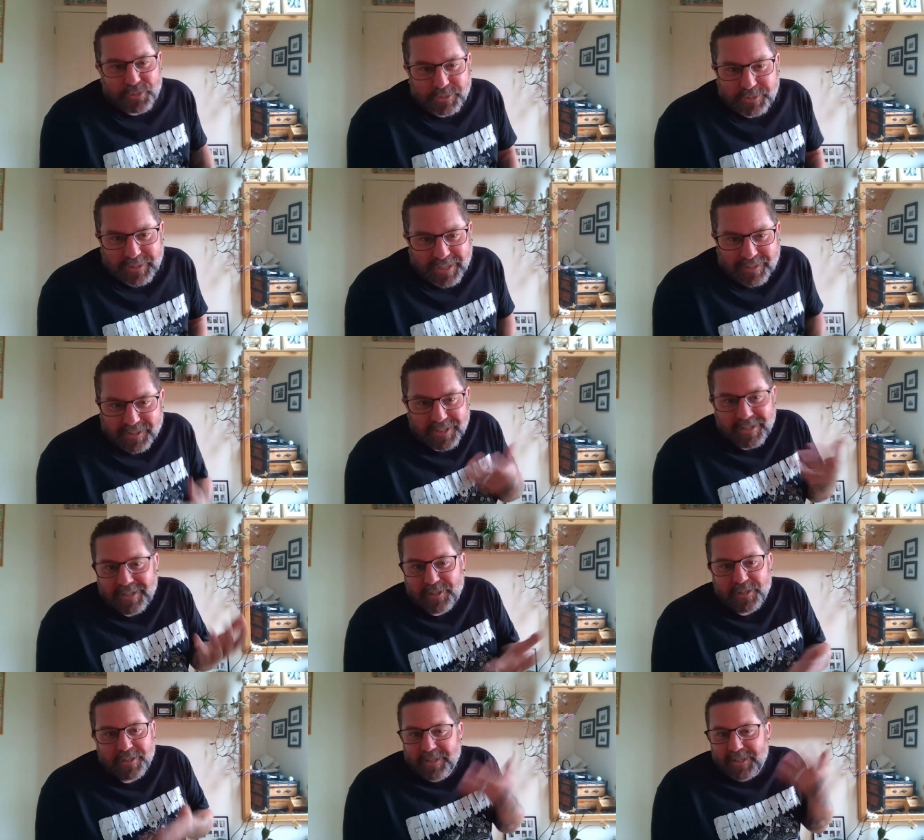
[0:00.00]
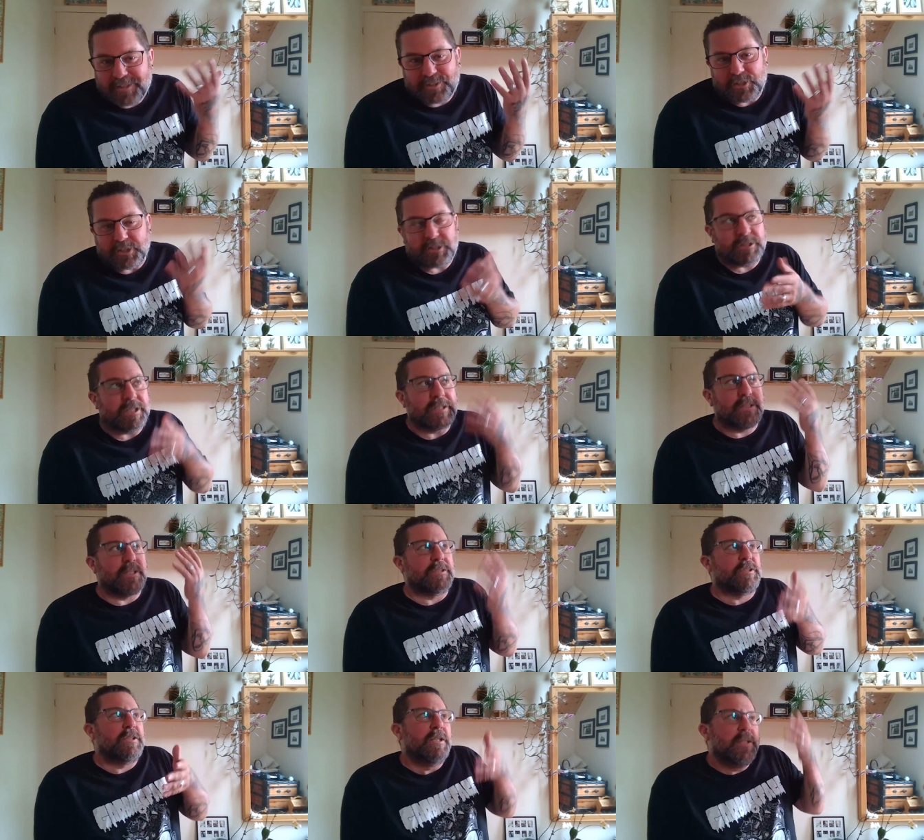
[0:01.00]
There's it's yeah. just like
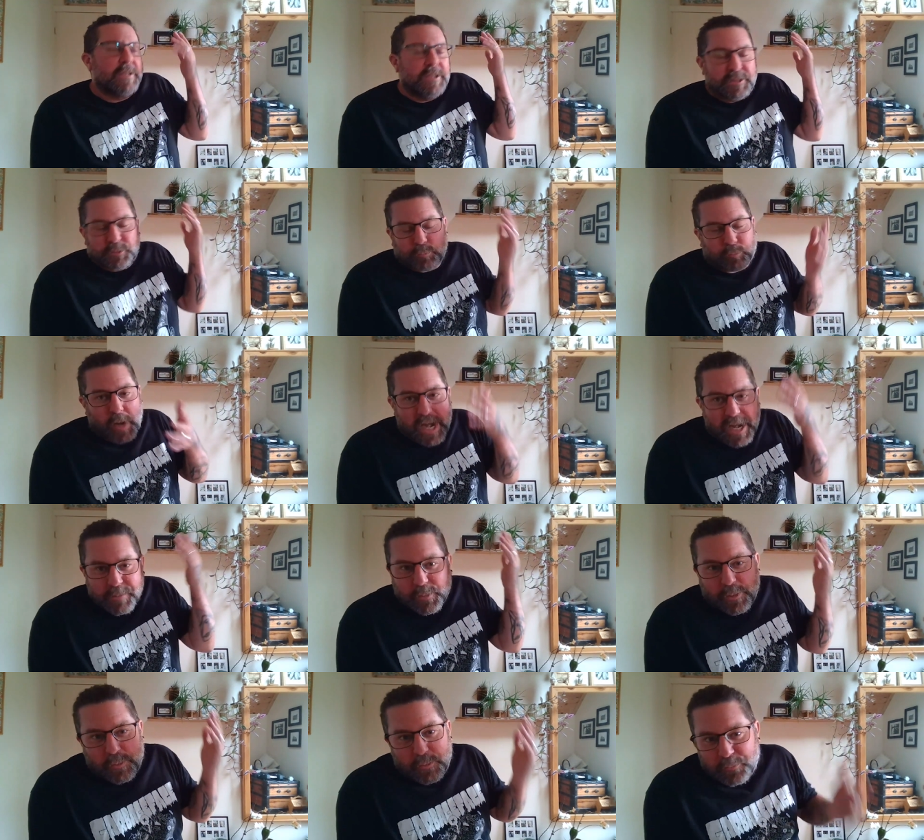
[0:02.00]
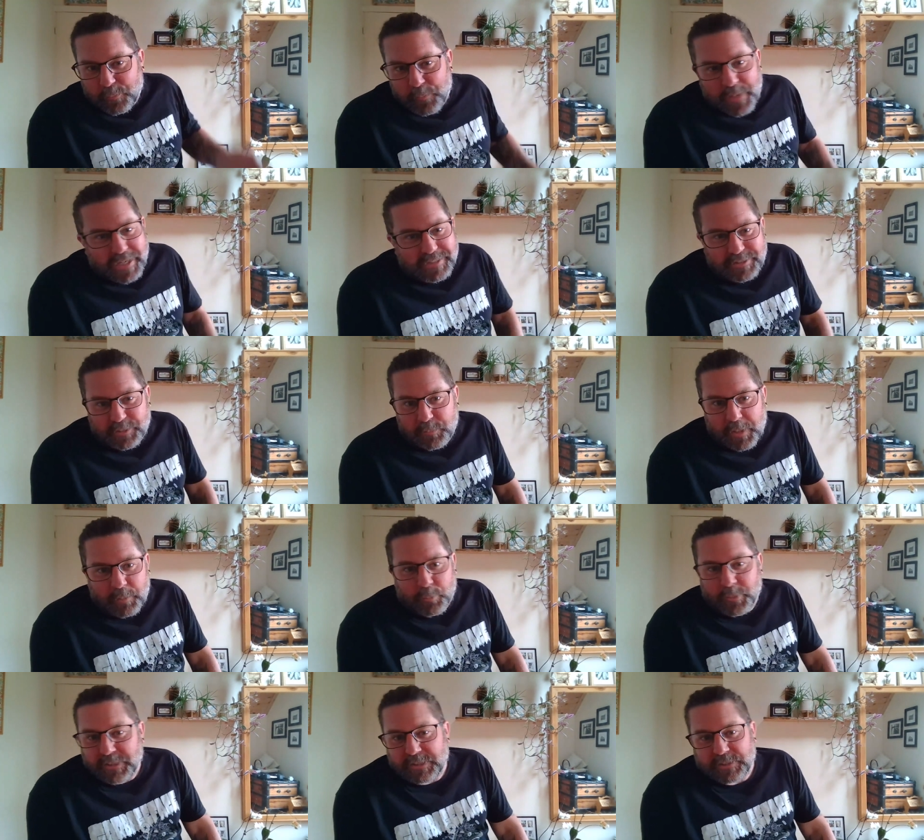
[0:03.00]
this, this rainbow of amazing
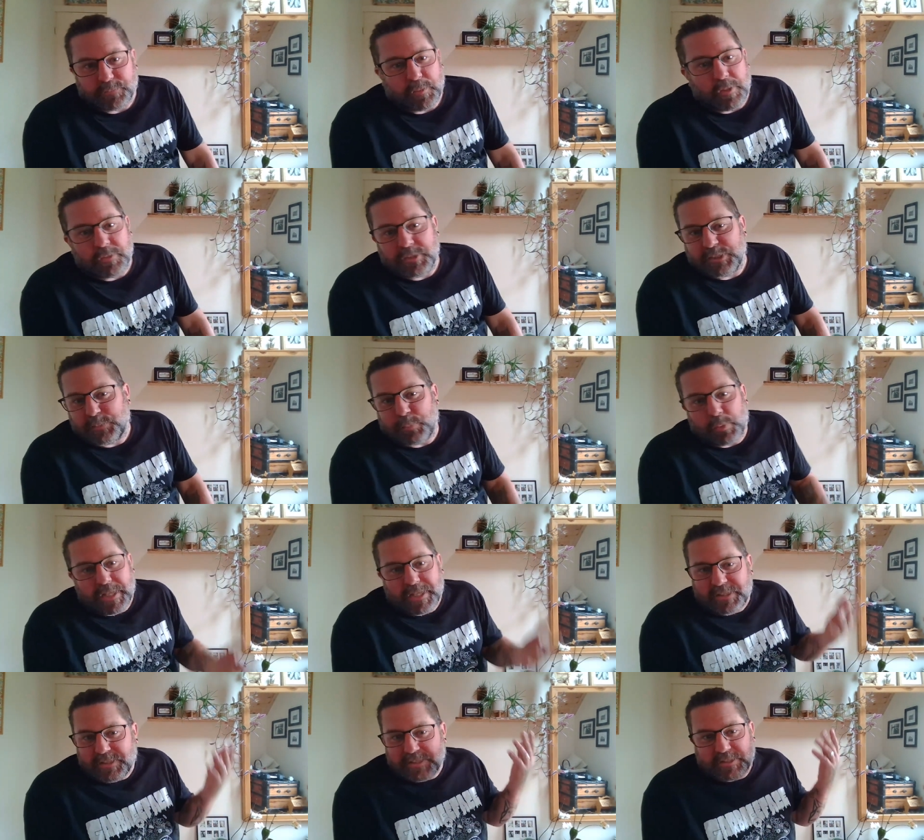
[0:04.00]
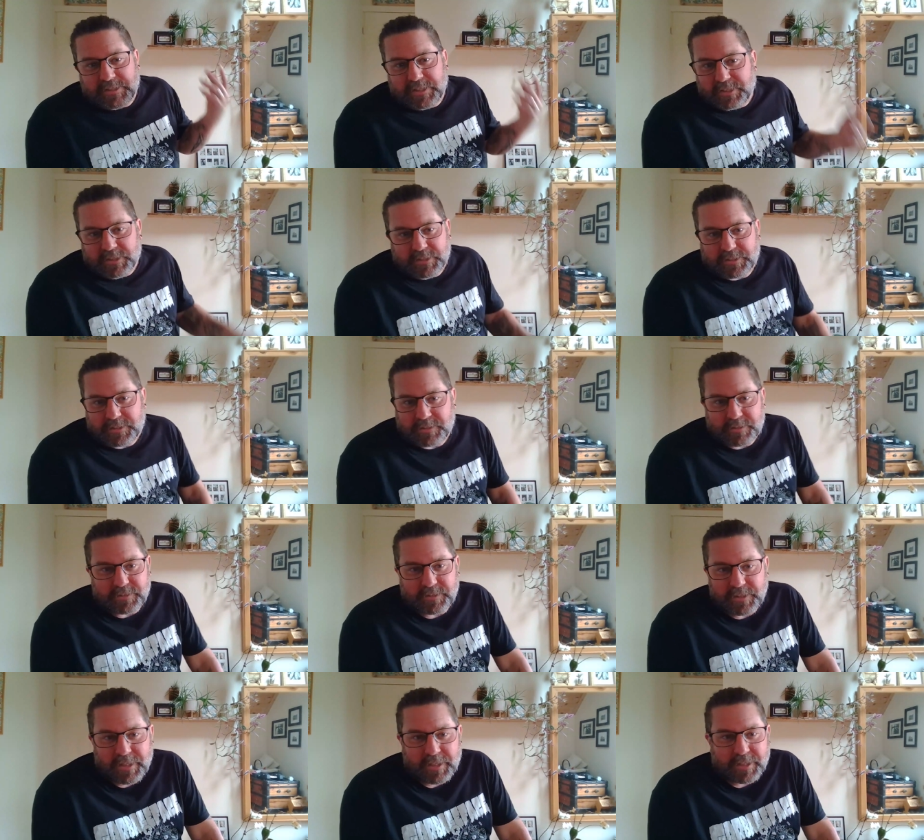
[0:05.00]
memories of all these places that just yeah